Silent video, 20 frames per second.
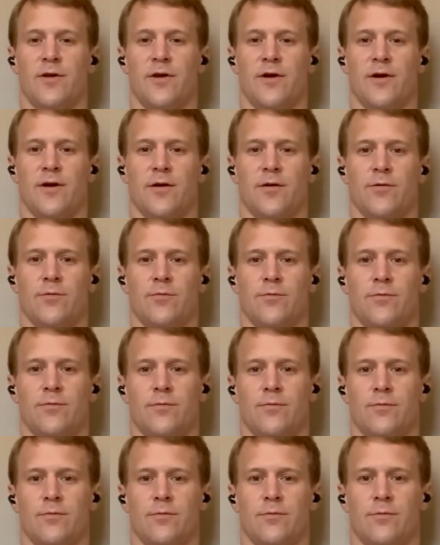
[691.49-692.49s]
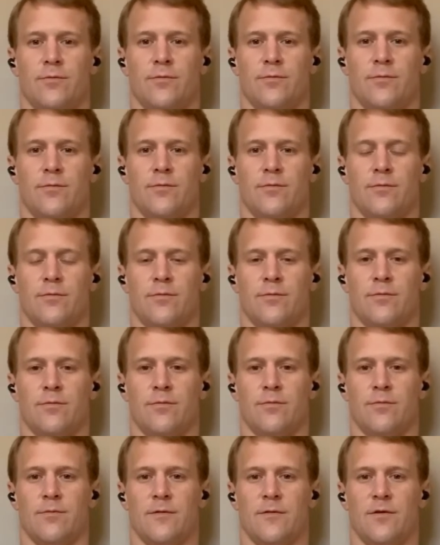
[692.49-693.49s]
down?
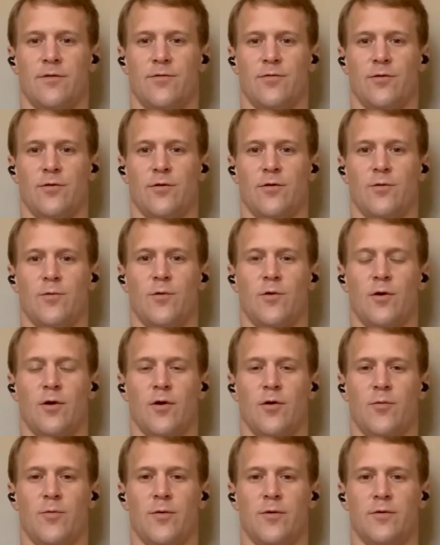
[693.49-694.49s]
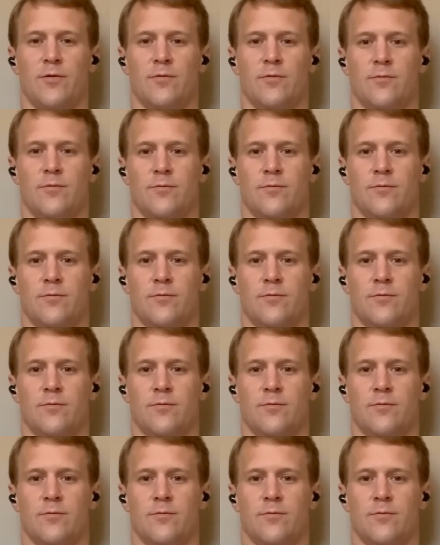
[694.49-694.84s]
Do you feel a little more open?